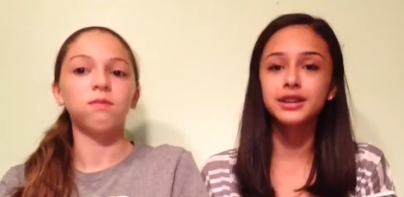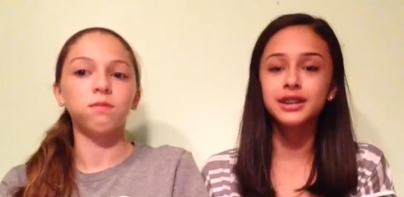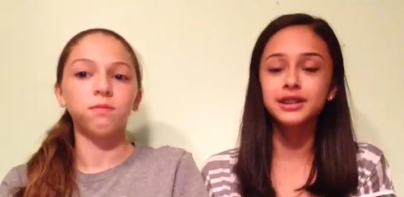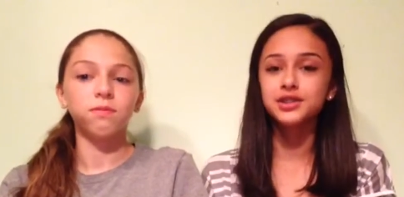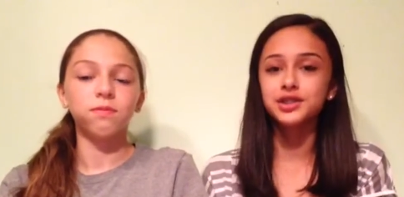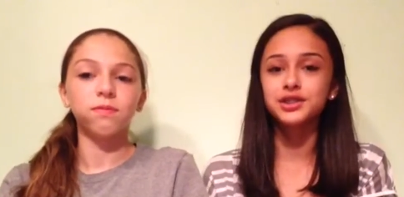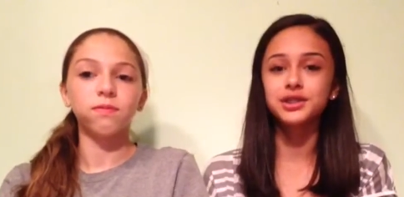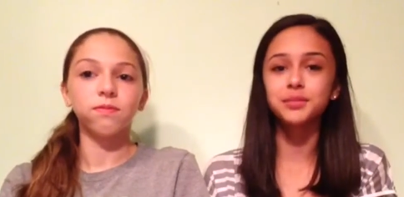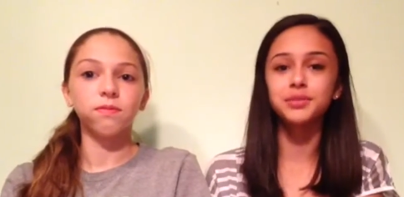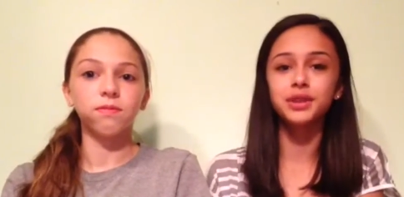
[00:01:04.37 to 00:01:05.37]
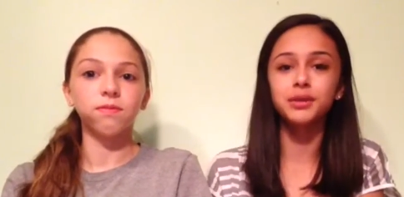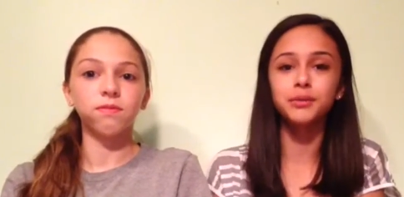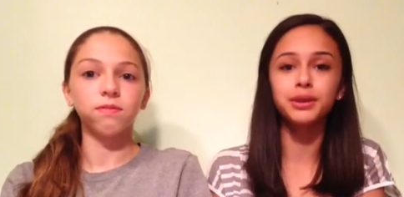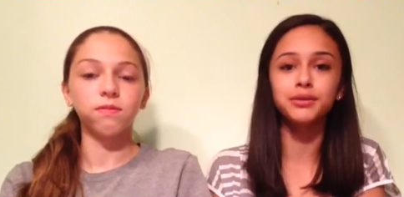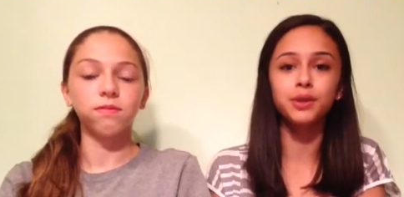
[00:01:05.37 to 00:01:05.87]
Speaker 1: it's just something
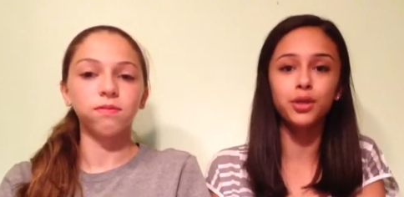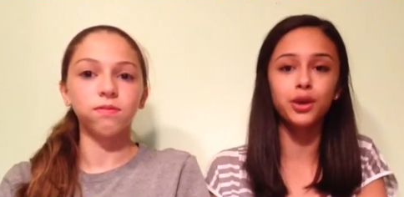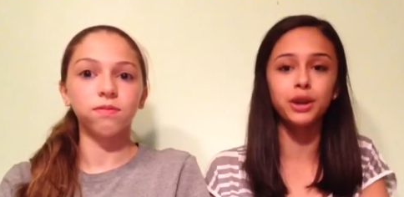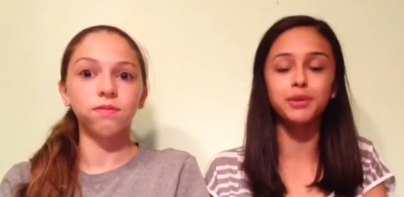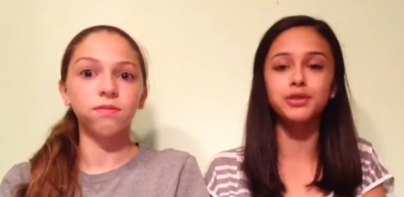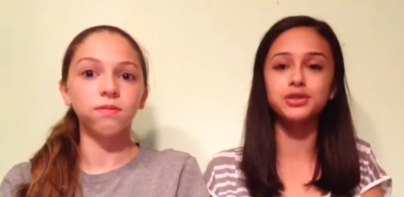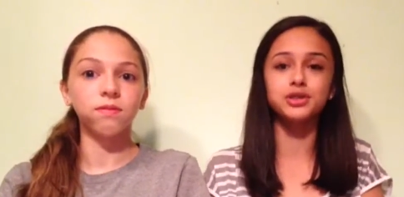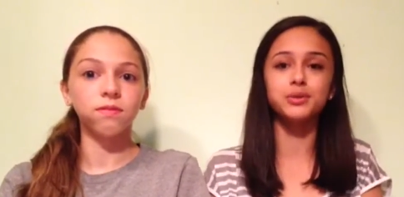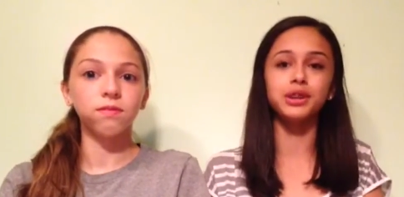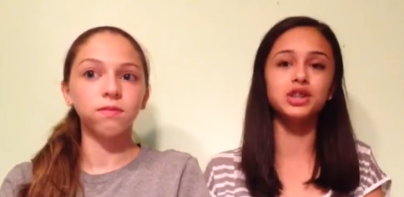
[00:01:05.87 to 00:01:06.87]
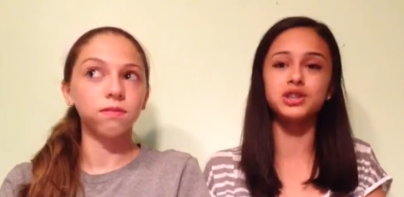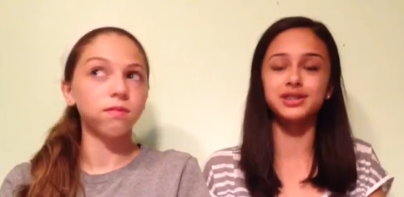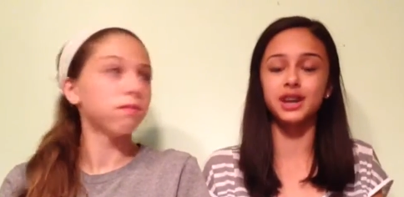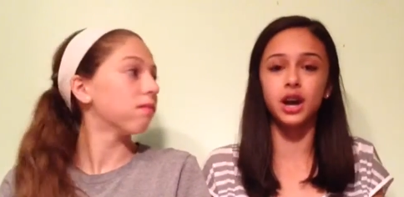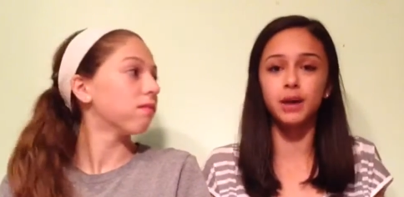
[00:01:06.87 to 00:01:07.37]
we've thought about doing. It's
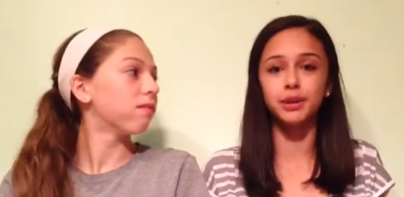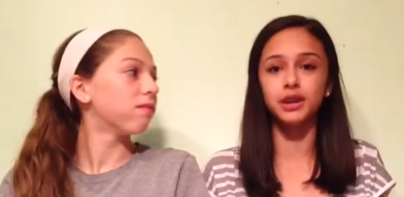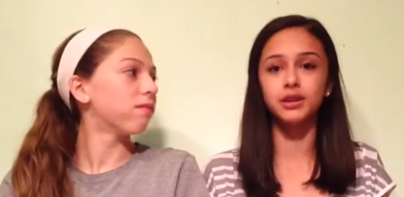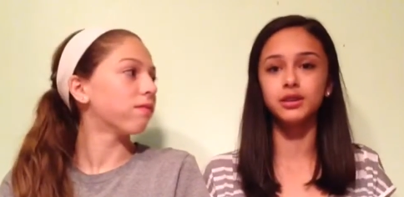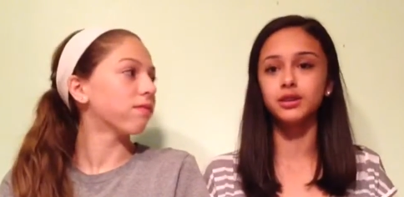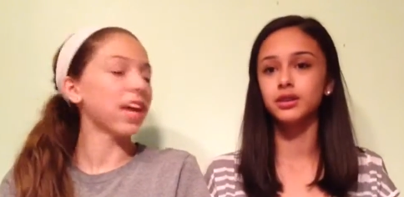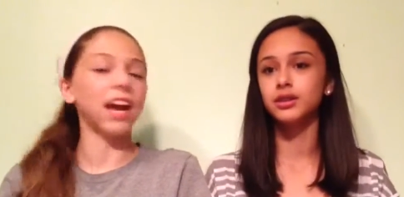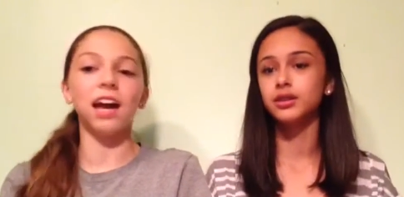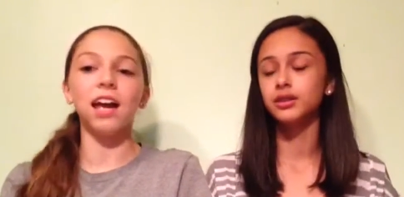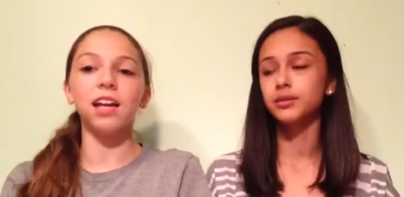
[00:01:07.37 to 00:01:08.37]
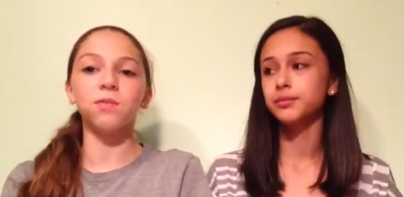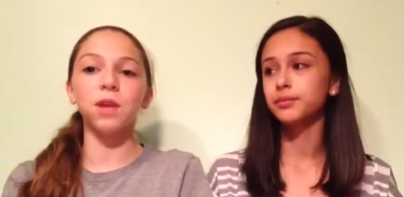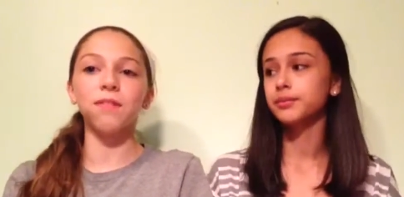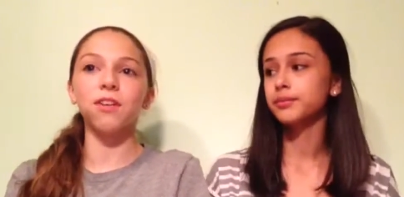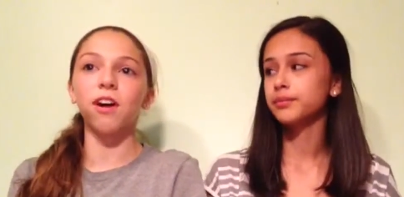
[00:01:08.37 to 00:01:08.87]
just a hobby.
Speaker 2: Yeah, and we
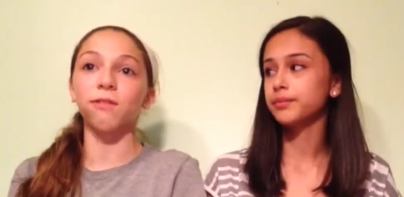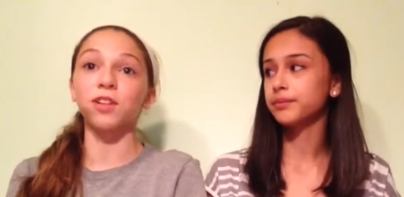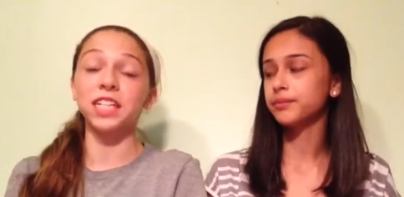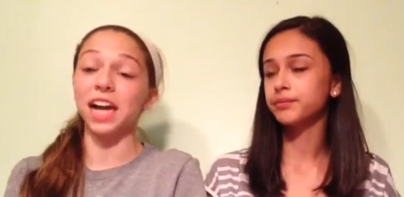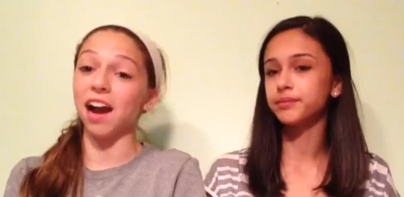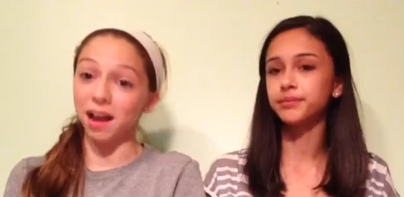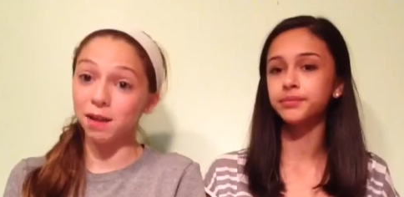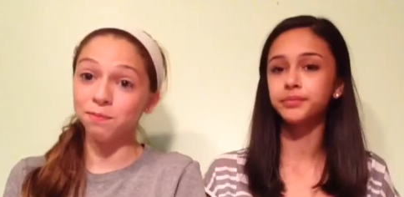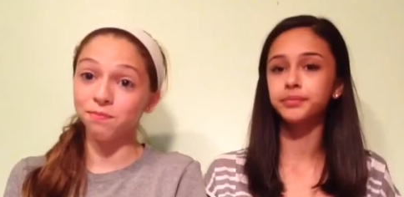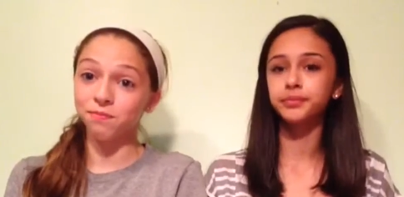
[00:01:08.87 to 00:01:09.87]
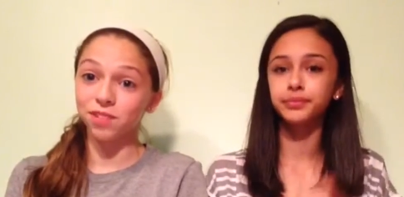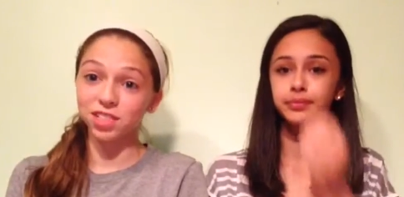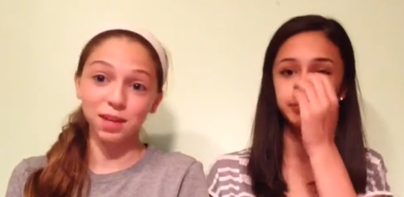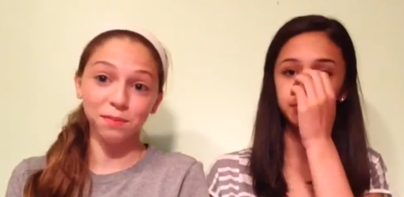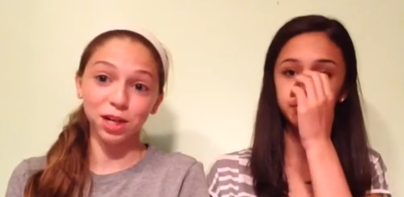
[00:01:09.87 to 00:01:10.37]
have a lot of free time for
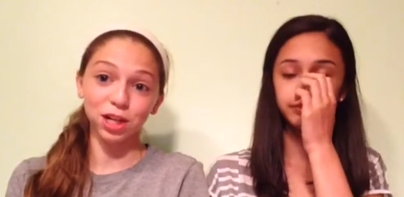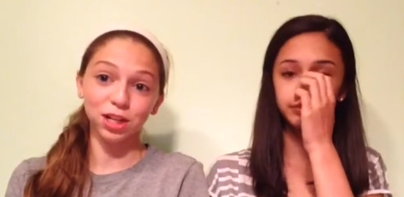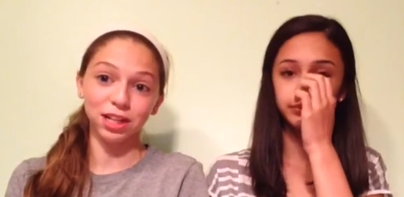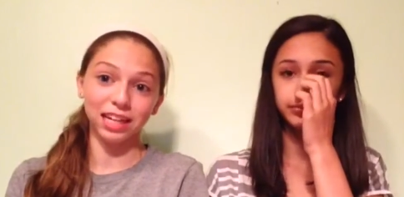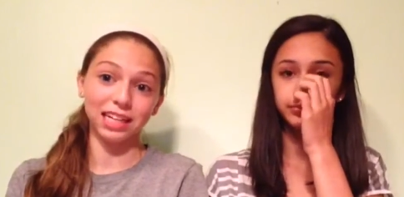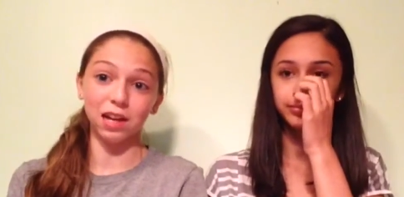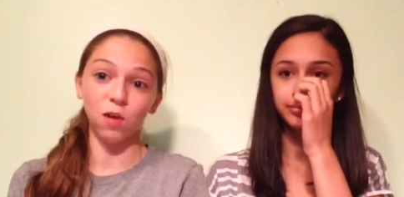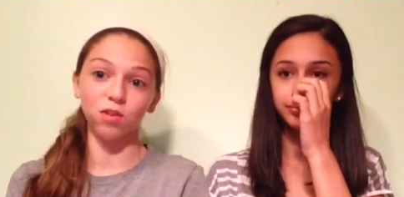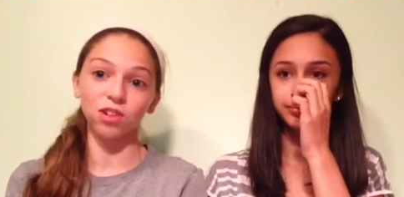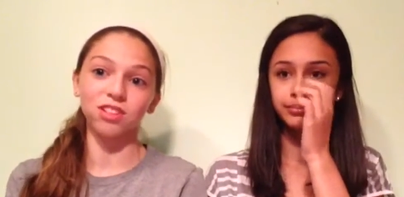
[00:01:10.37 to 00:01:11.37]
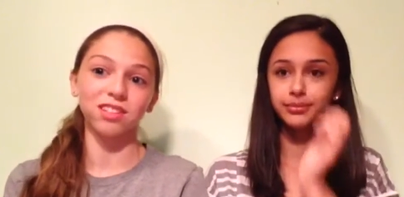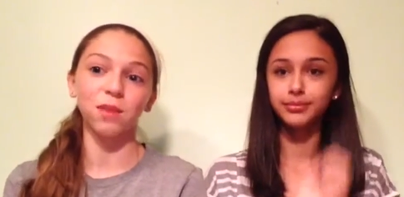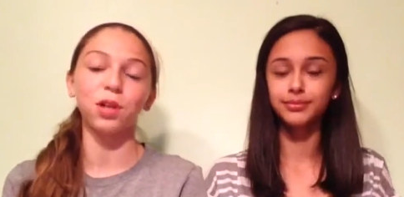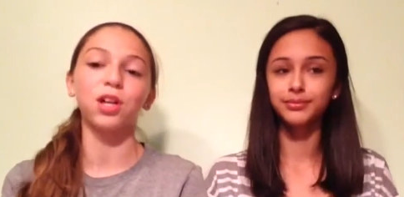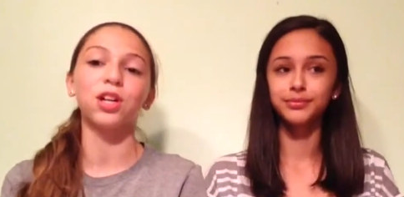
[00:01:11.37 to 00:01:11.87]
summer, like over the
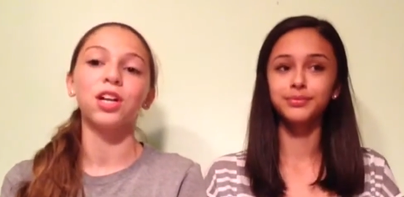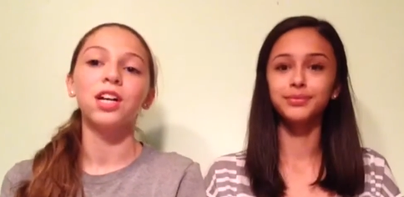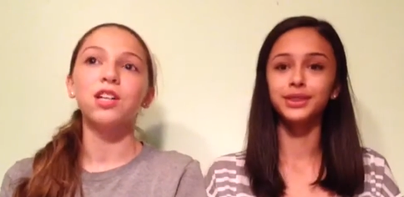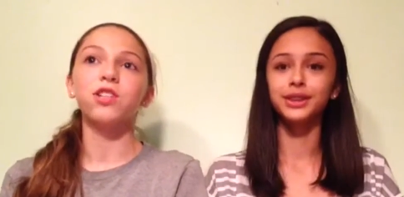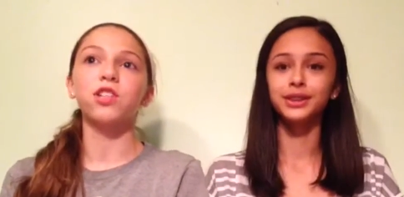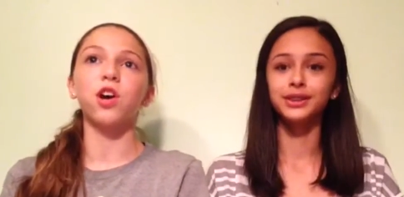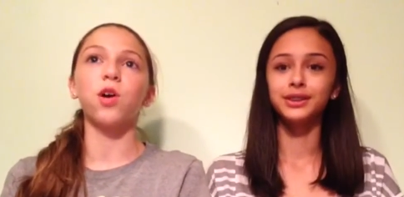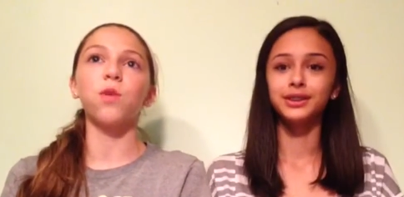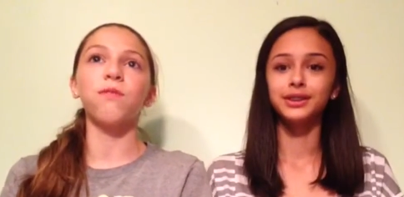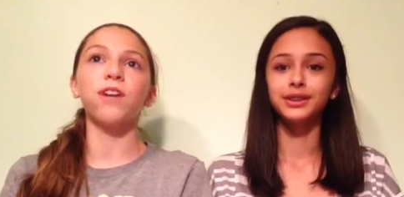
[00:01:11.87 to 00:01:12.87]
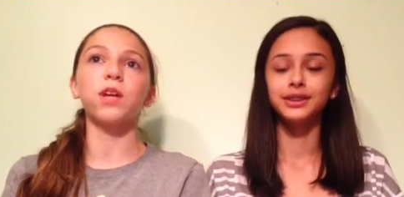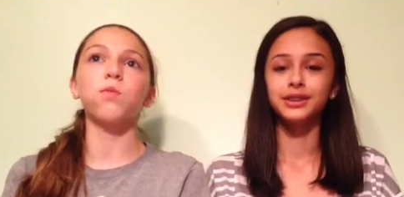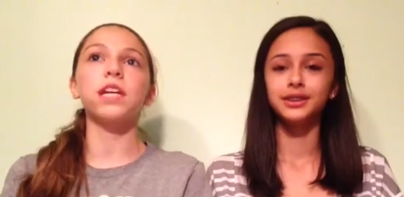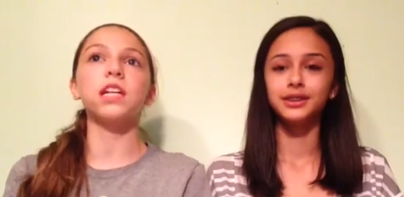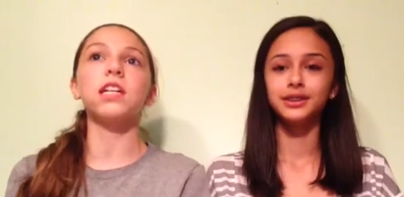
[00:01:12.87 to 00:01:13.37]
summer. So we figured
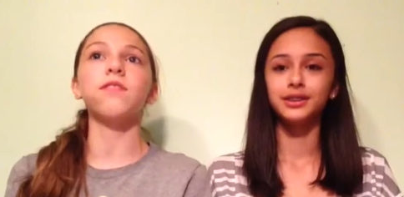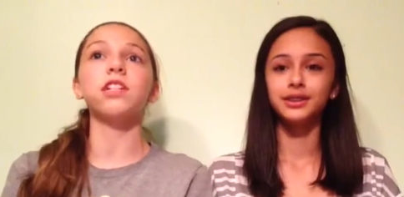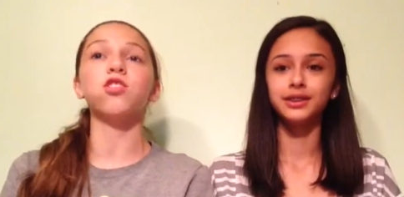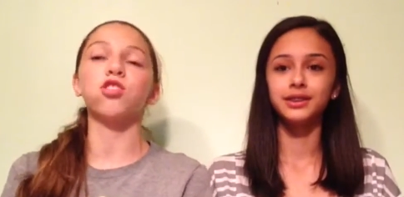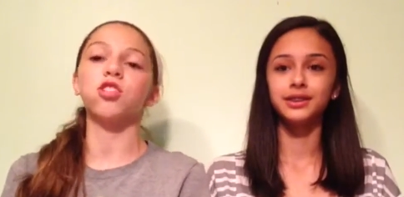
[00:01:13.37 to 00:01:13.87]
we could even just